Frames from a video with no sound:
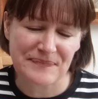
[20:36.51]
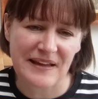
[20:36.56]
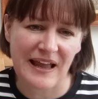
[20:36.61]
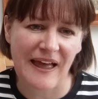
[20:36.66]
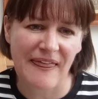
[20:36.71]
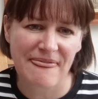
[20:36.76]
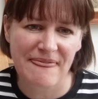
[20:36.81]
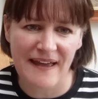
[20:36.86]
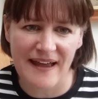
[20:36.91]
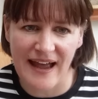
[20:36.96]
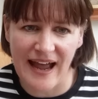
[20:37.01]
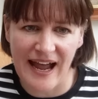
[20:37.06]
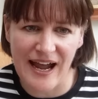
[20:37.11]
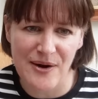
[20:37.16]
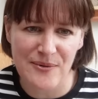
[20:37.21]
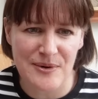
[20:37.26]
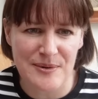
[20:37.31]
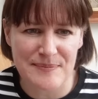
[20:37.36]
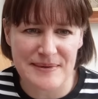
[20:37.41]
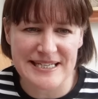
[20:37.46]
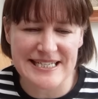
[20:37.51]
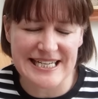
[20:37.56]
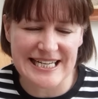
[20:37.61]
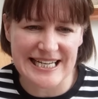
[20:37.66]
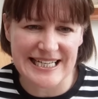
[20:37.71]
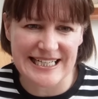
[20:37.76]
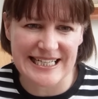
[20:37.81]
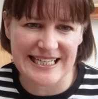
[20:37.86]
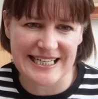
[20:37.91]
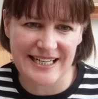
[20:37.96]
and that I would be
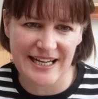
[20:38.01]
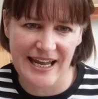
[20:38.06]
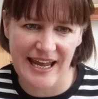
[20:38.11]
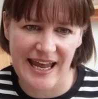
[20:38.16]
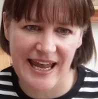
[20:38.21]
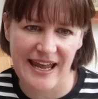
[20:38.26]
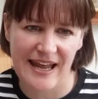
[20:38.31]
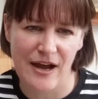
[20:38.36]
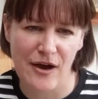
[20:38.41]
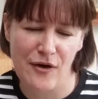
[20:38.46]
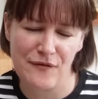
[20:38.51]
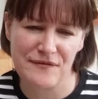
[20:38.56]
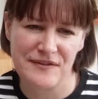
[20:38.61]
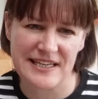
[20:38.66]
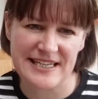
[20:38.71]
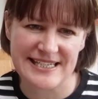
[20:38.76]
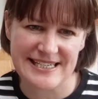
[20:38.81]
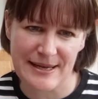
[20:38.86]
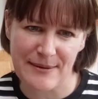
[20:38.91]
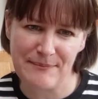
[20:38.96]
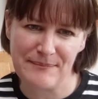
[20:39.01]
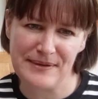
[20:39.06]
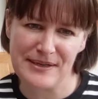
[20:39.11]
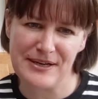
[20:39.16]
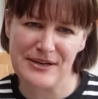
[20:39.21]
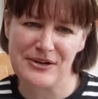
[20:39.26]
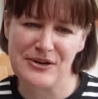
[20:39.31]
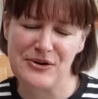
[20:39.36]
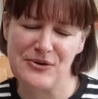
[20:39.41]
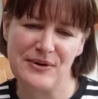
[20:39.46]
taking care of the
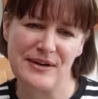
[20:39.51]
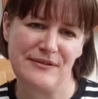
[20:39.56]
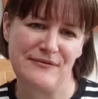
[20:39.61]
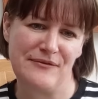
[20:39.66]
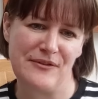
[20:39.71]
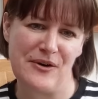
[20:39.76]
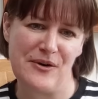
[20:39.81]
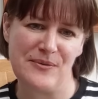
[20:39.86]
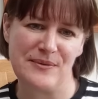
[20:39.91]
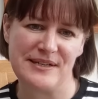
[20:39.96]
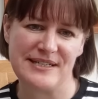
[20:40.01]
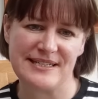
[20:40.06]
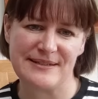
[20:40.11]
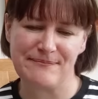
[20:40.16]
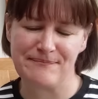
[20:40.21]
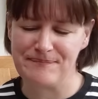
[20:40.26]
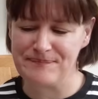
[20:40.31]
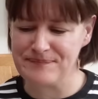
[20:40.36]
sampler going forward.